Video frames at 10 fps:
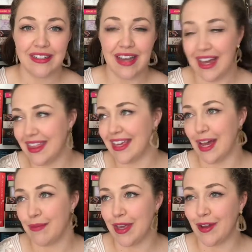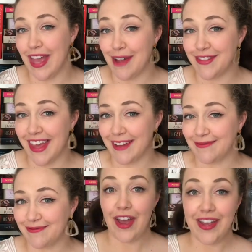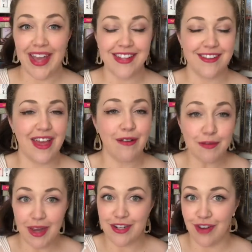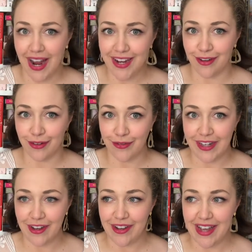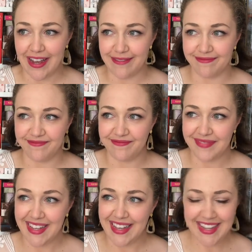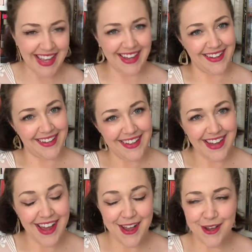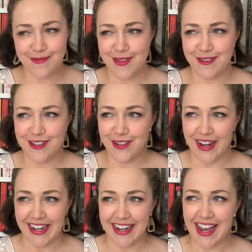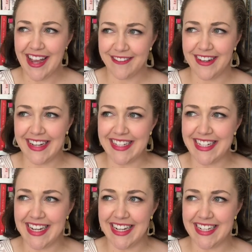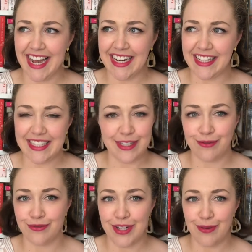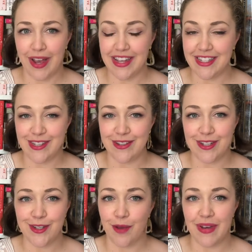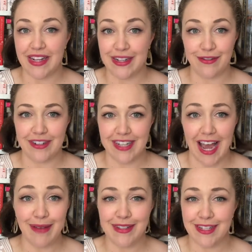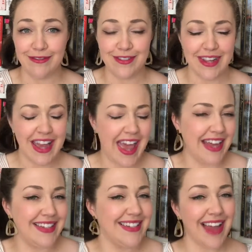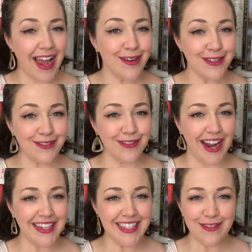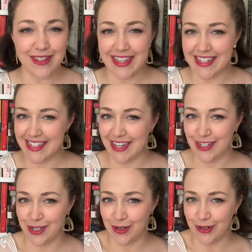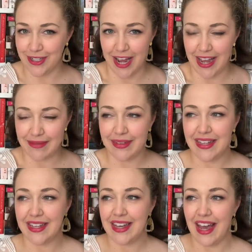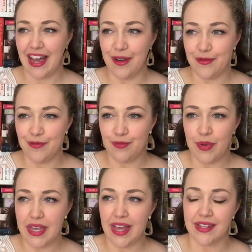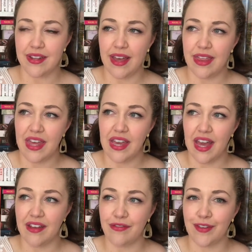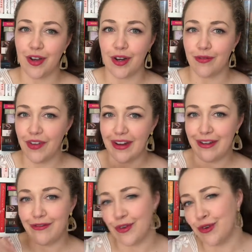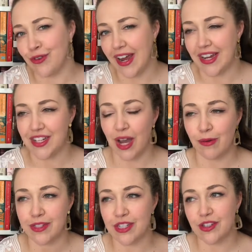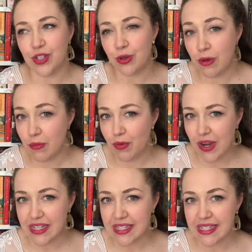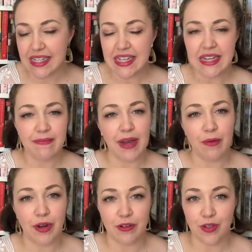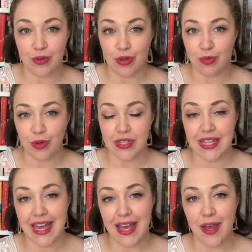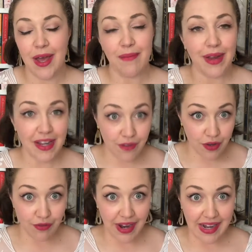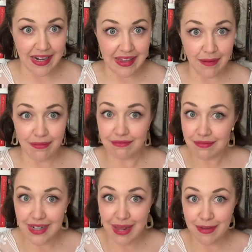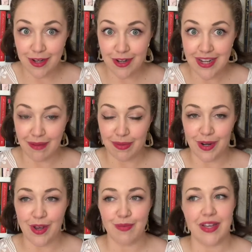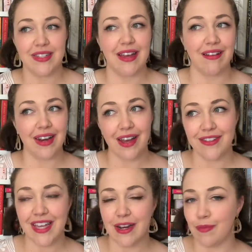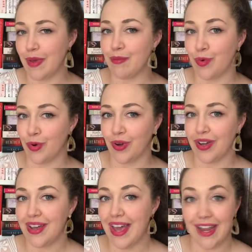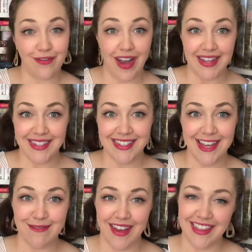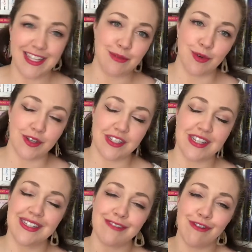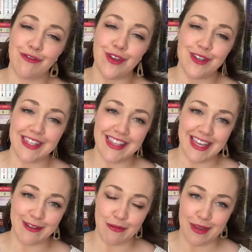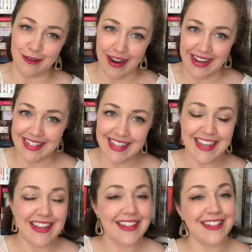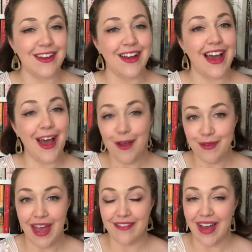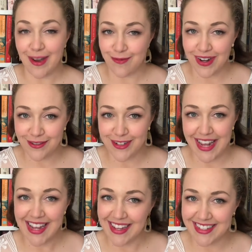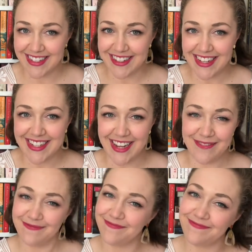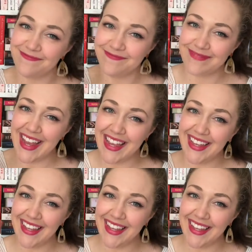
I think I'll be okay with that. Okay, so that was my try novel video. Um, yeah, I hope you enjoyed it. I really did. It kind of just reawakens you to so many different types of and styles of writing within such a short time. Um, but yeah, so I think I've got a very full range. I wasn't too impressed by one or two of the books there, but if you've read any of them, let me know down below because I'd love to get a bit more advice about these books. Just reviews and things would be great. So I hope you have a wonderful day. I'll see you next time. Bye.